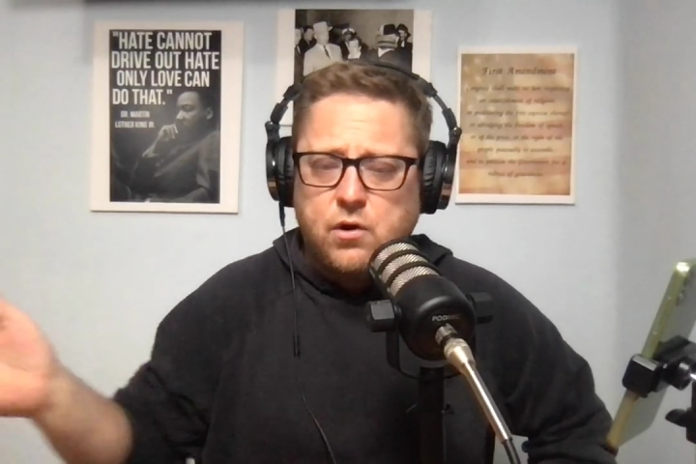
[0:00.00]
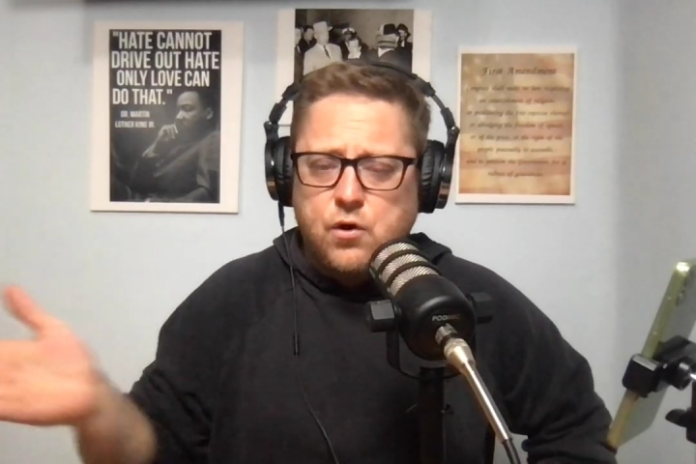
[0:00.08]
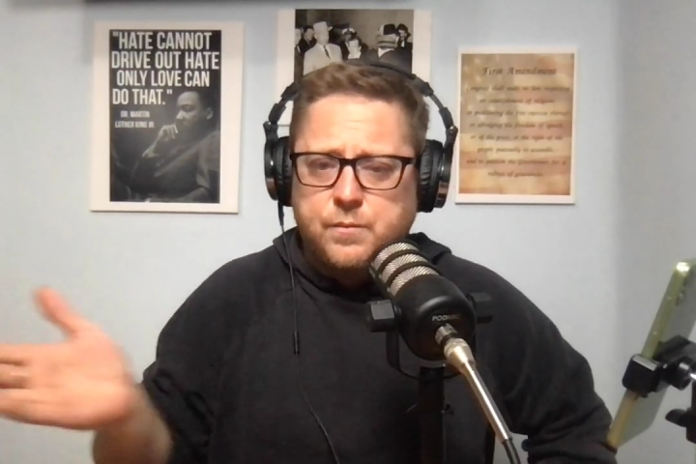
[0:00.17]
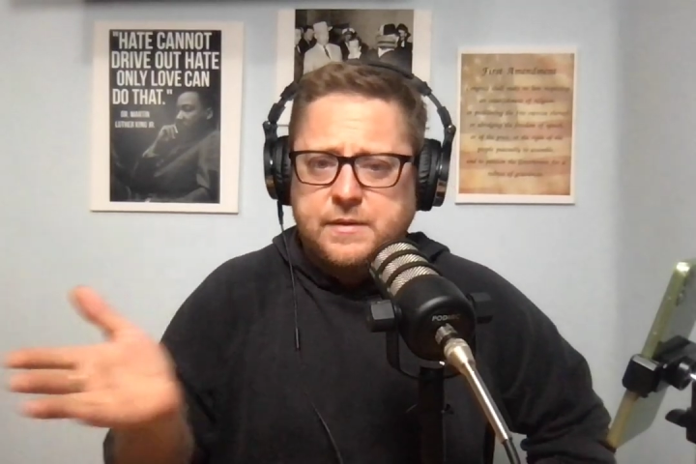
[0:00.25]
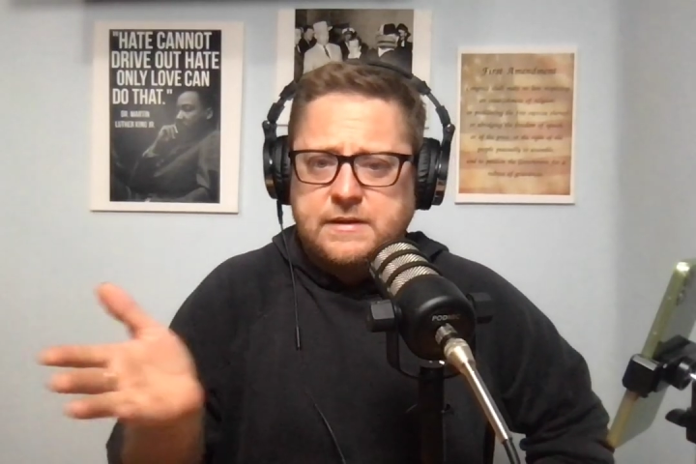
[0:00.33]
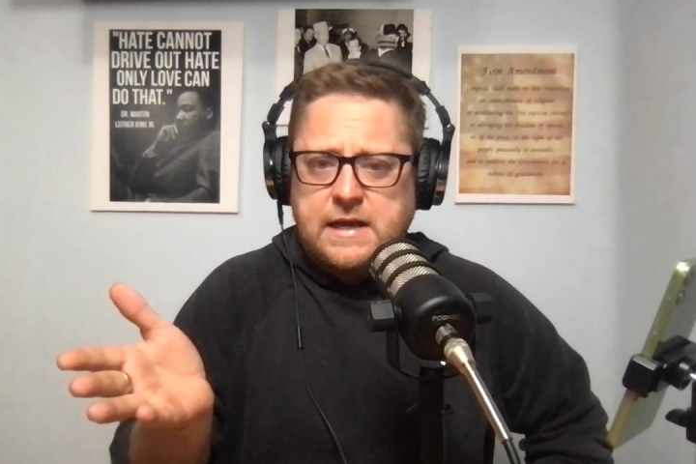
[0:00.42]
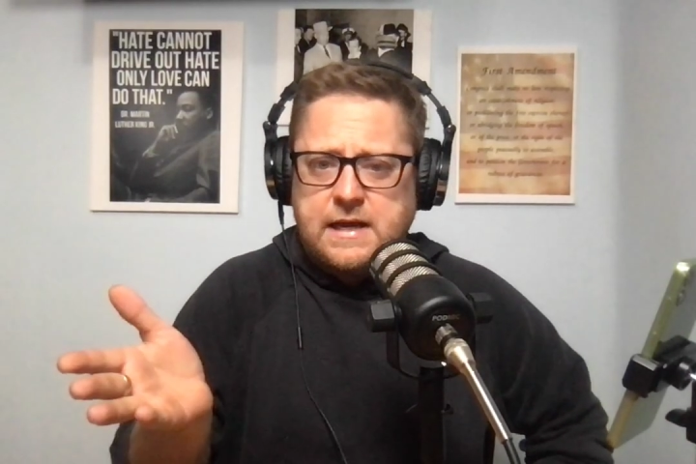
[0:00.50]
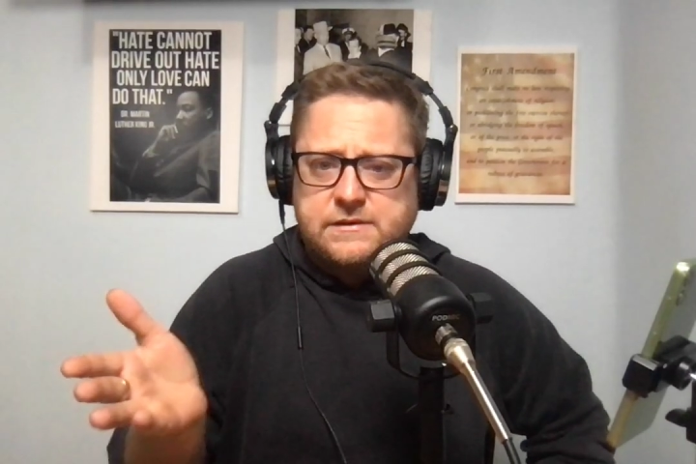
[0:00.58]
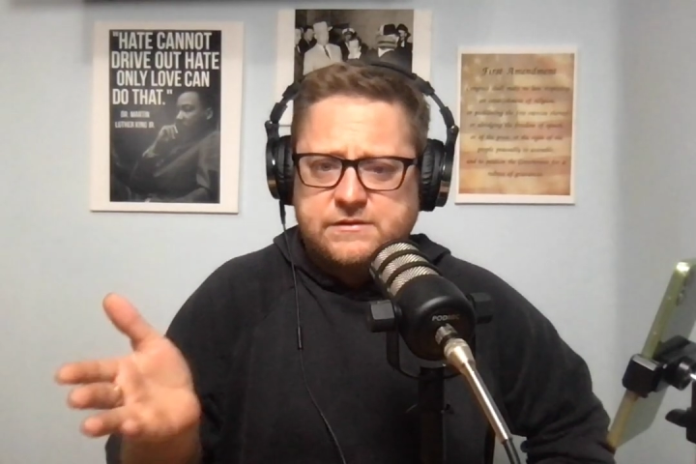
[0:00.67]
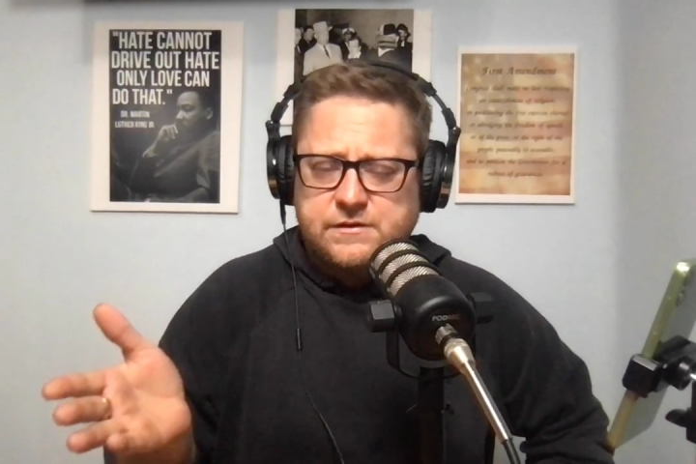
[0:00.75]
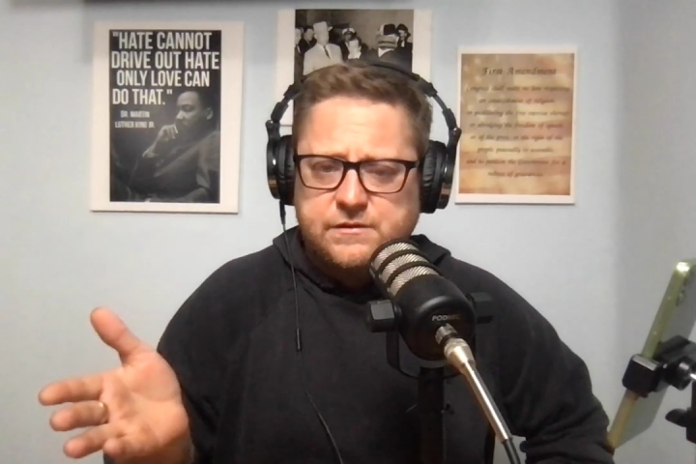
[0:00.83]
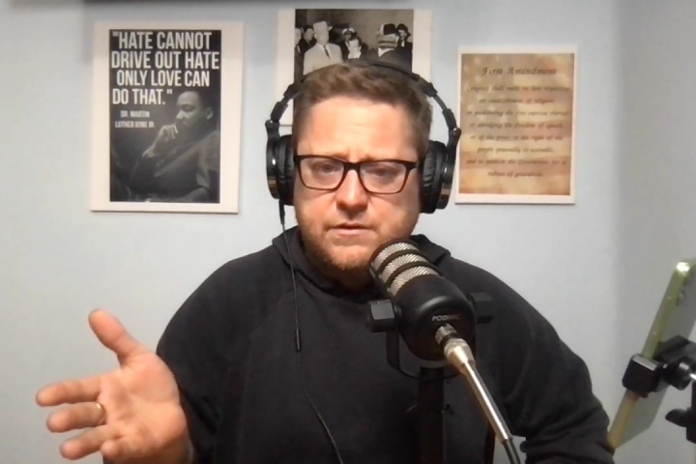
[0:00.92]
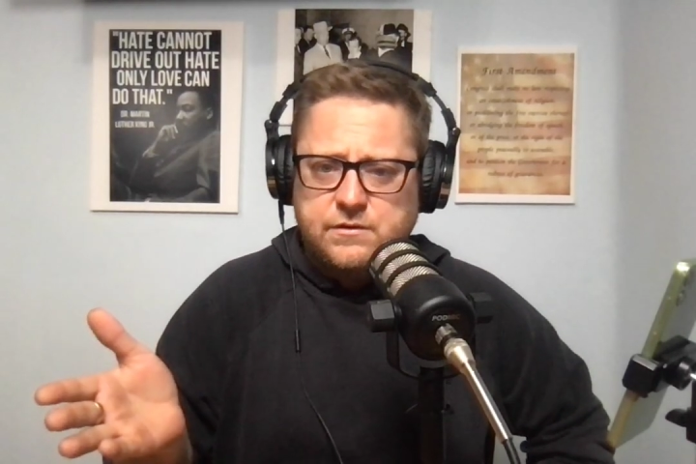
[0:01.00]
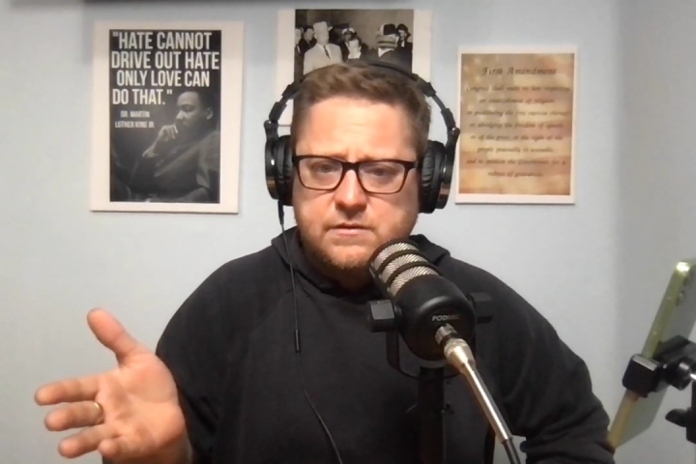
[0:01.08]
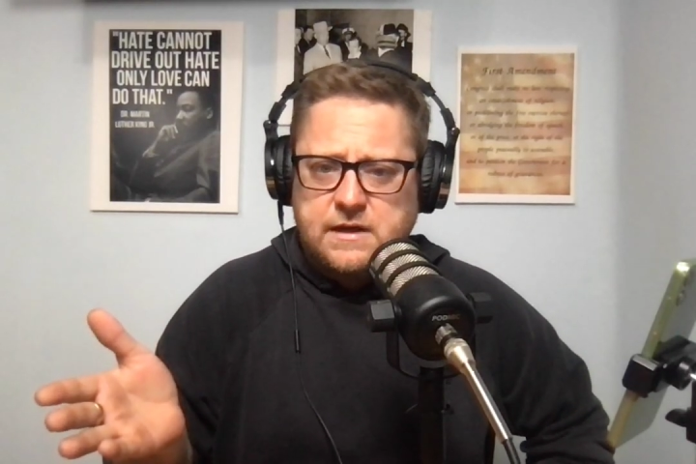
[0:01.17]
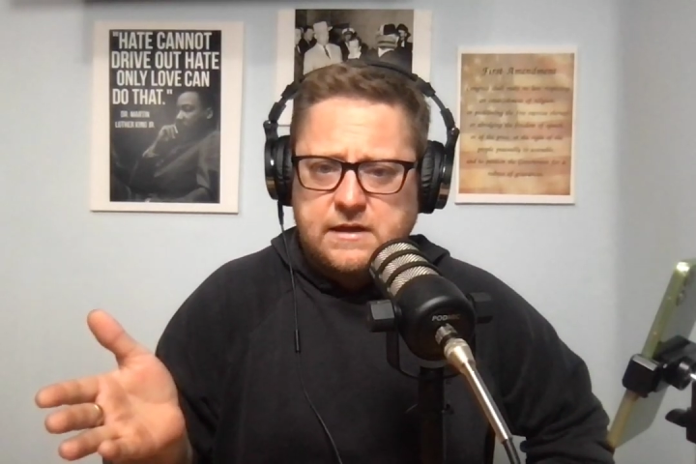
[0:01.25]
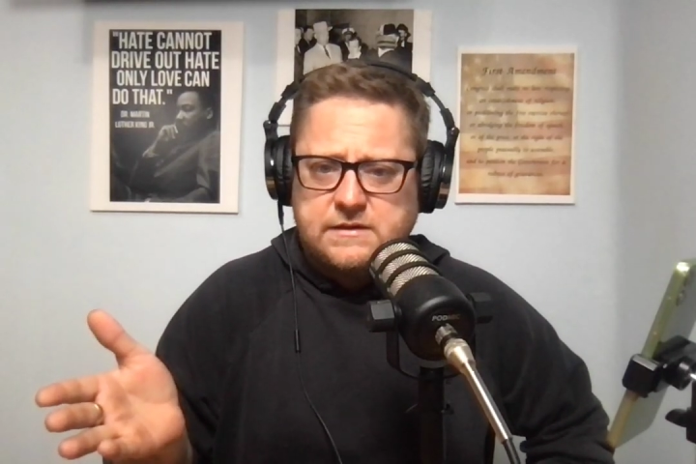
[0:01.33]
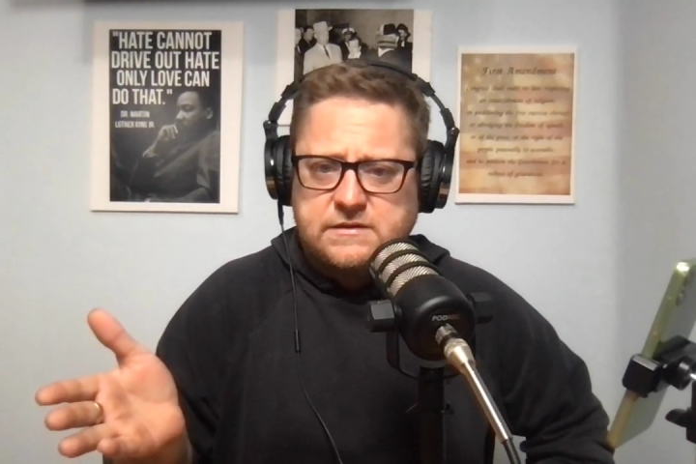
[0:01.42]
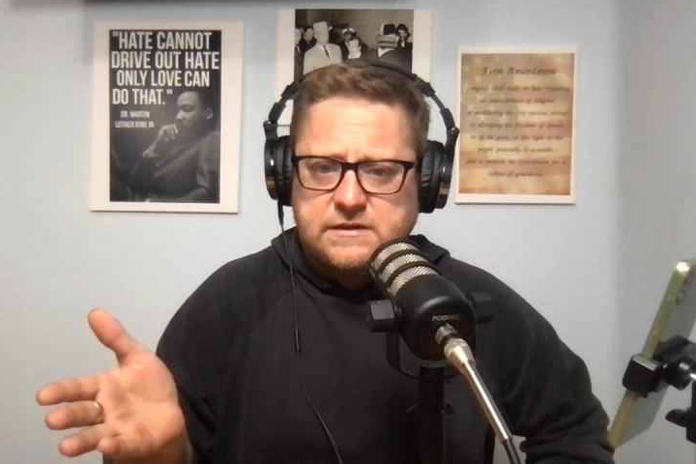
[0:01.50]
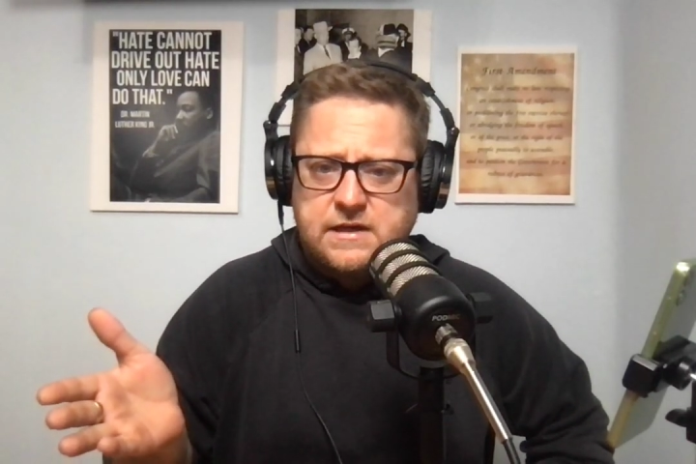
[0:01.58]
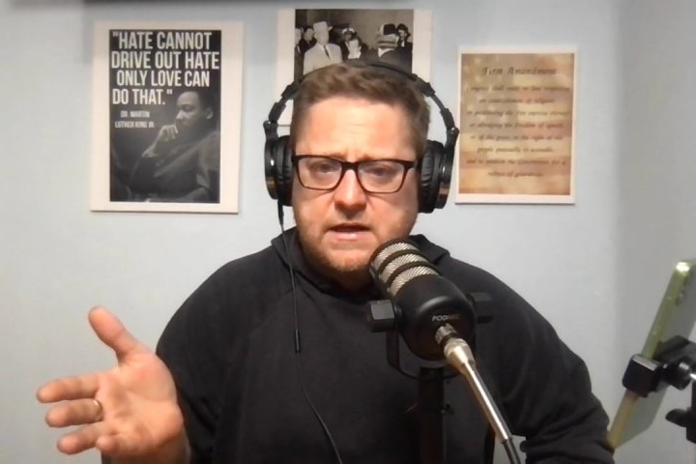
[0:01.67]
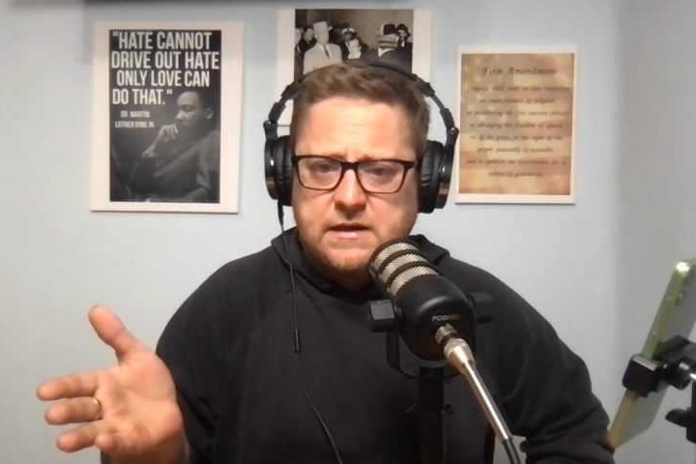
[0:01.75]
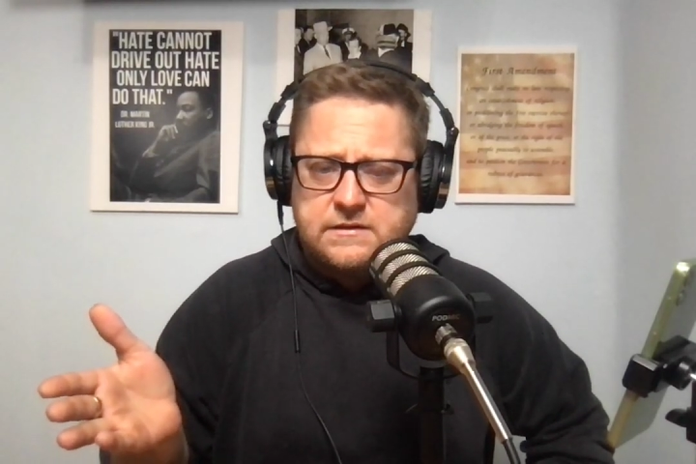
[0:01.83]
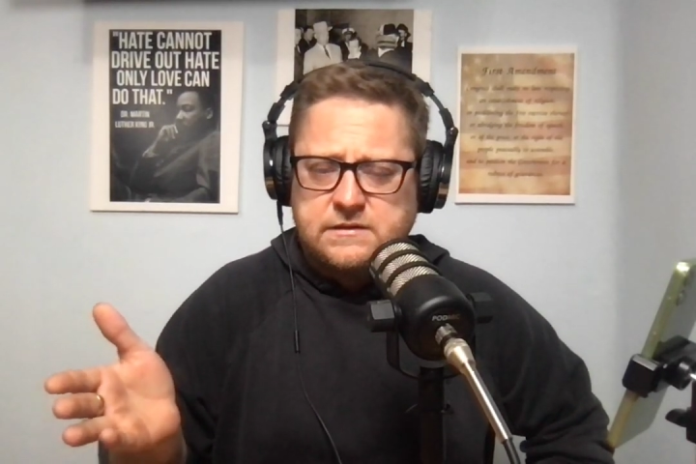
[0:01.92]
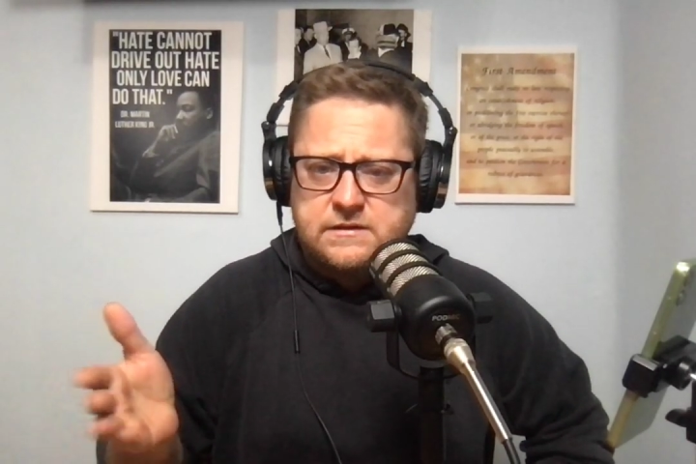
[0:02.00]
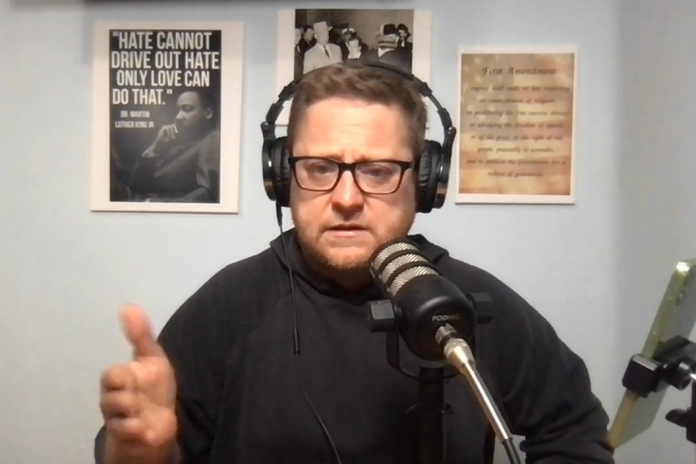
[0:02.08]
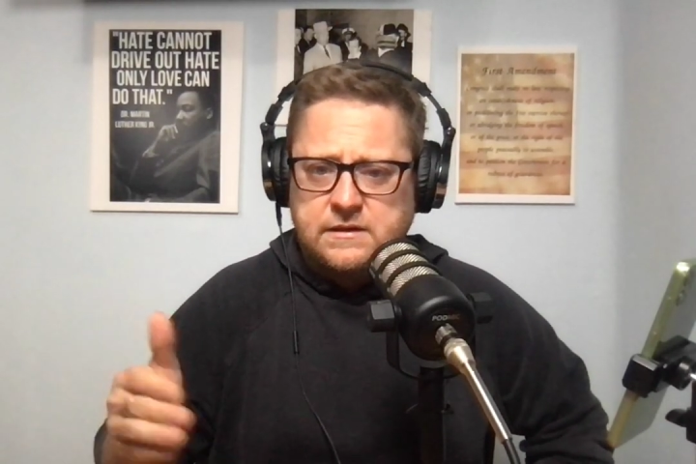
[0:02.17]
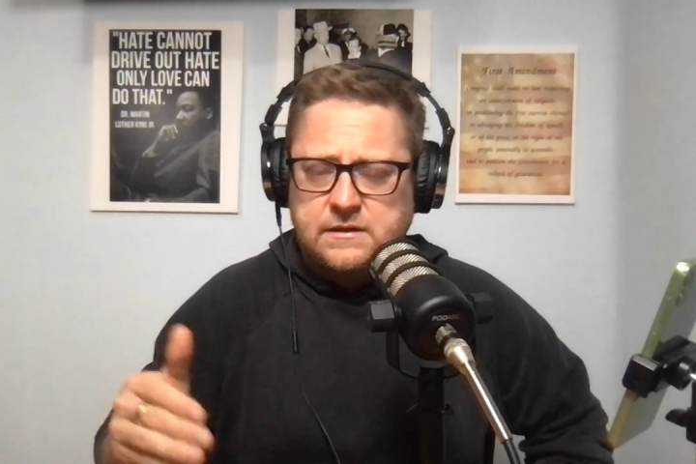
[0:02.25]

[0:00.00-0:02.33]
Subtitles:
open gates into the United States,